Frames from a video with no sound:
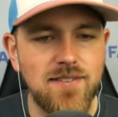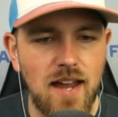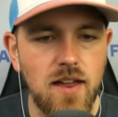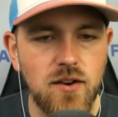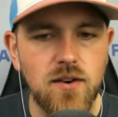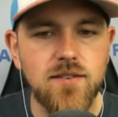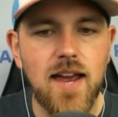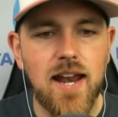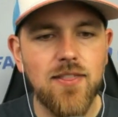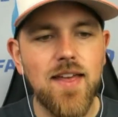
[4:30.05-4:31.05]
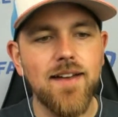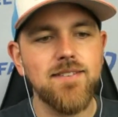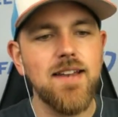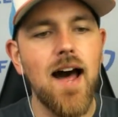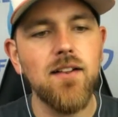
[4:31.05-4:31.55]
the others at eight
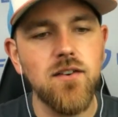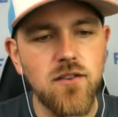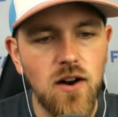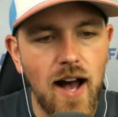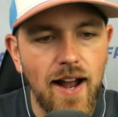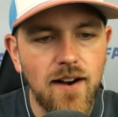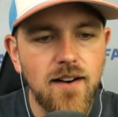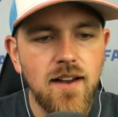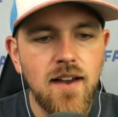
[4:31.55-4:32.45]
thousand dollars or higher.